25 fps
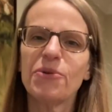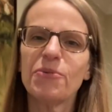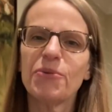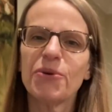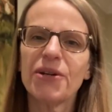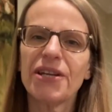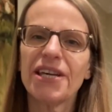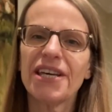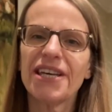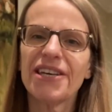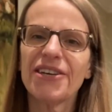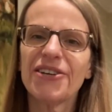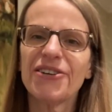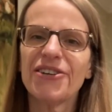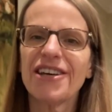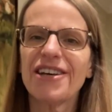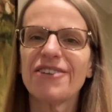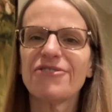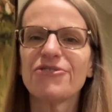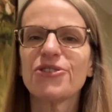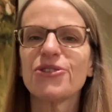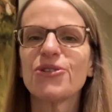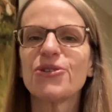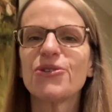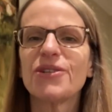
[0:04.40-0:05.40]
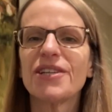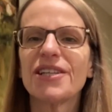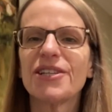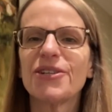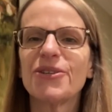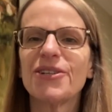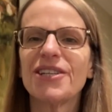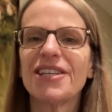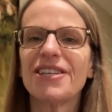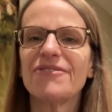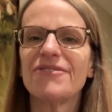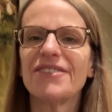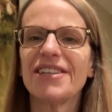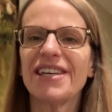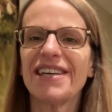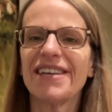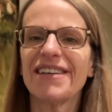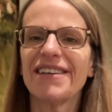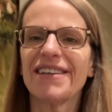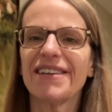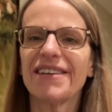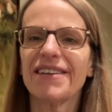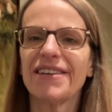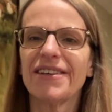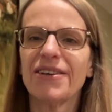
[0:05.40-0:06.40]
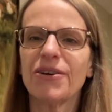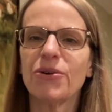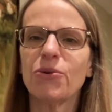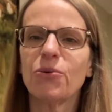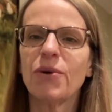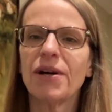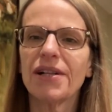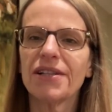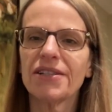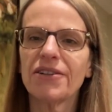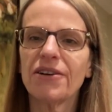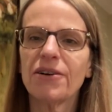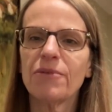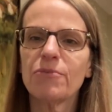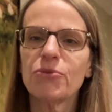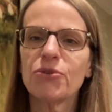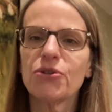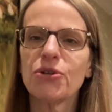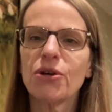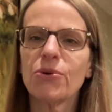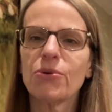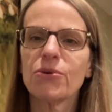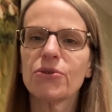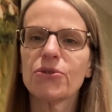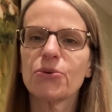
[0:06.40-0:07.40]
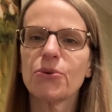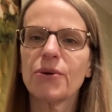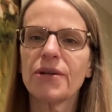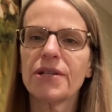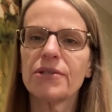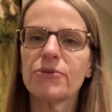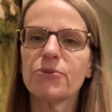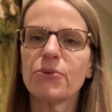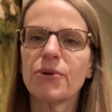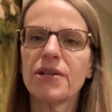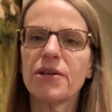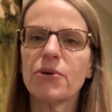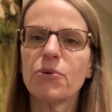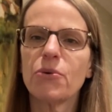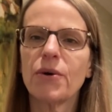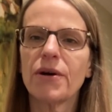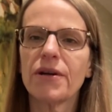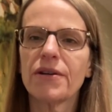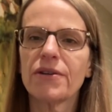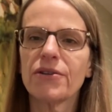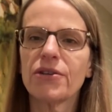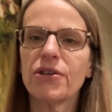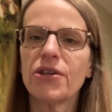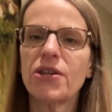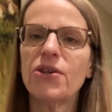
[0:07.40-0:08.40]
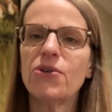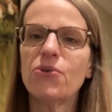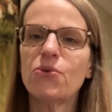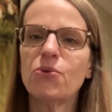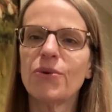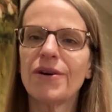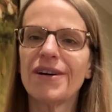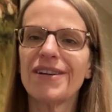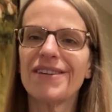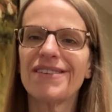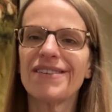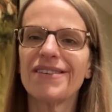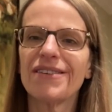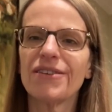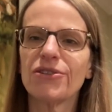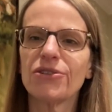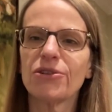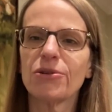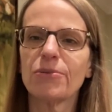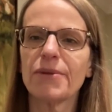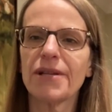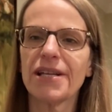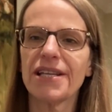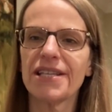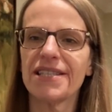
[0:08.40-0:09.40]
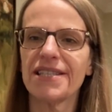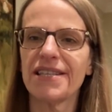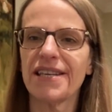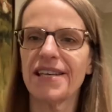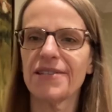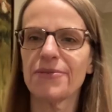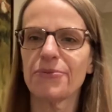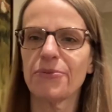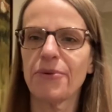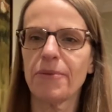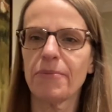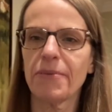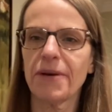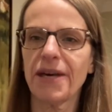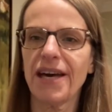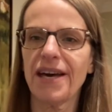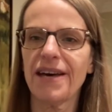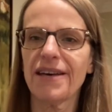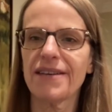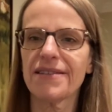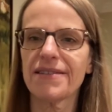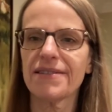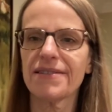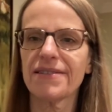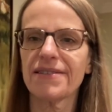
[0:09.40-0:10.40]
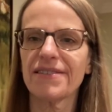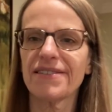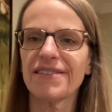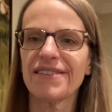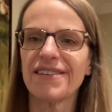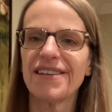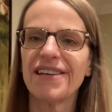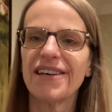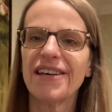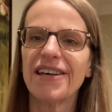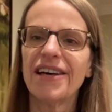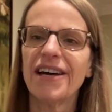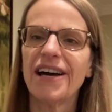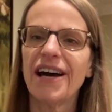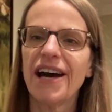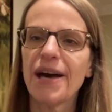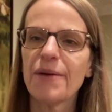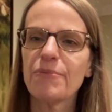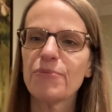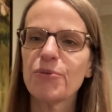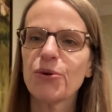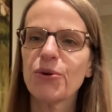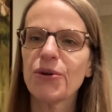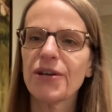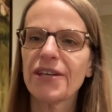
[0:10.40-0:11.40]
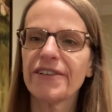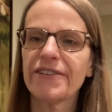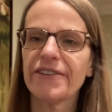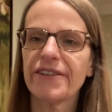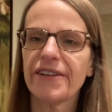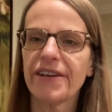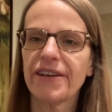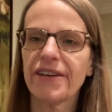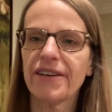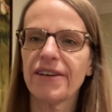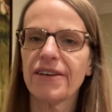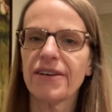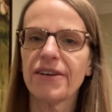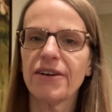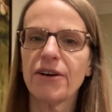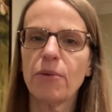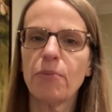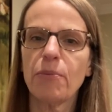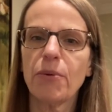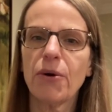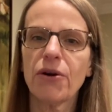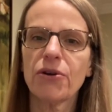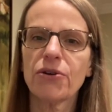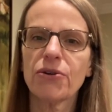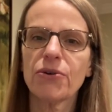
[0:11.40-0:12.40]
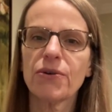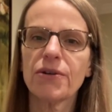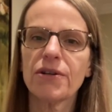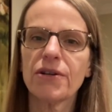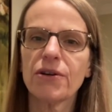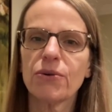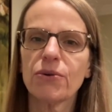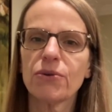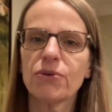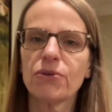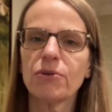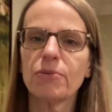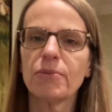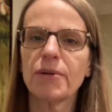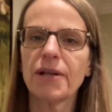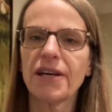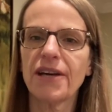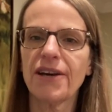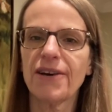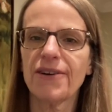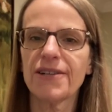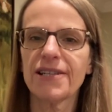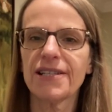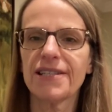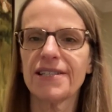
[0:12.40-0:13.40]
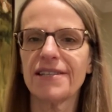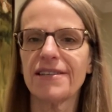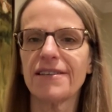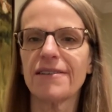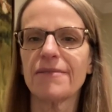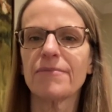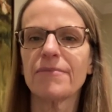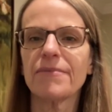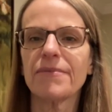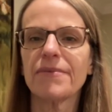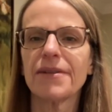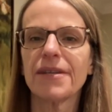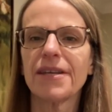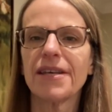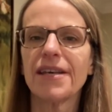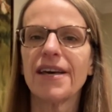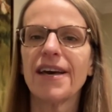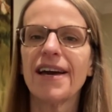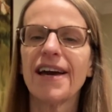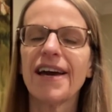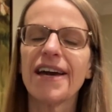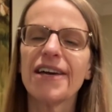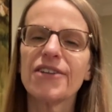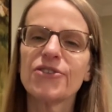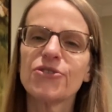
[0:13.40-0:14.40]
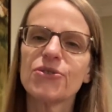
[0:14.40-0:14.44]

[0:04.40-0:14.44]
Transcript: morning, good afternoon, and good evening. Welcome to our 2021 Q1 Global ACS webcast. I'm Marie Kling, a partner in our global accounting team. And